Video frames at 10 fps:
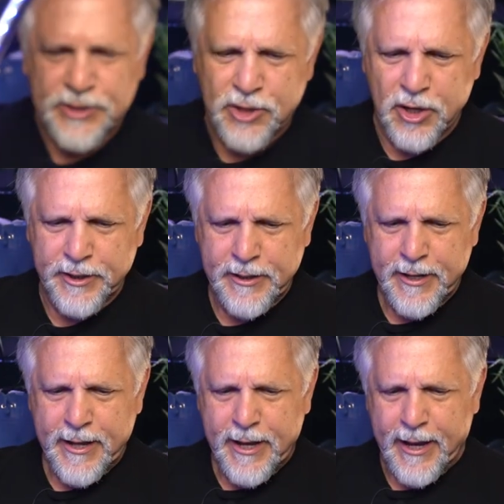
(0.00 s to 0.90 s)
it's on.
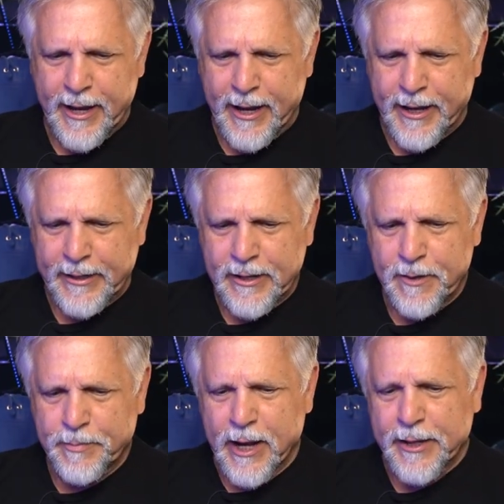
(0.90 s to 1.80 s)

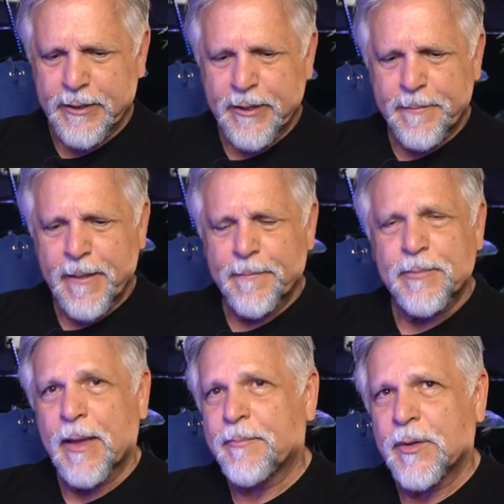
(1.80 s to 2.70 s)
But
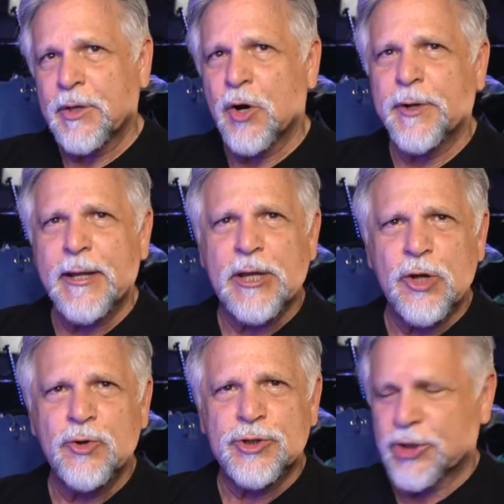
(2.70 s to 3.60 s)
you don't need to
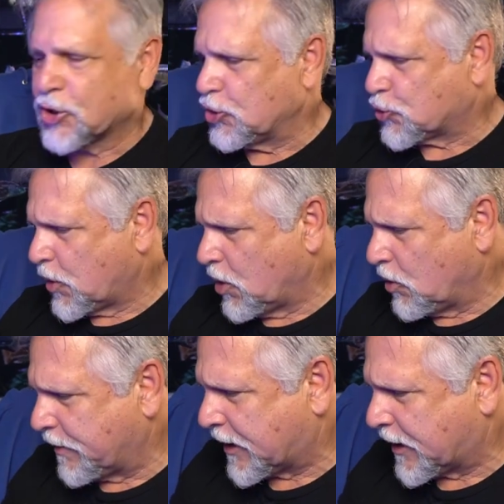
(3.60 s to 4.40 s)
use this control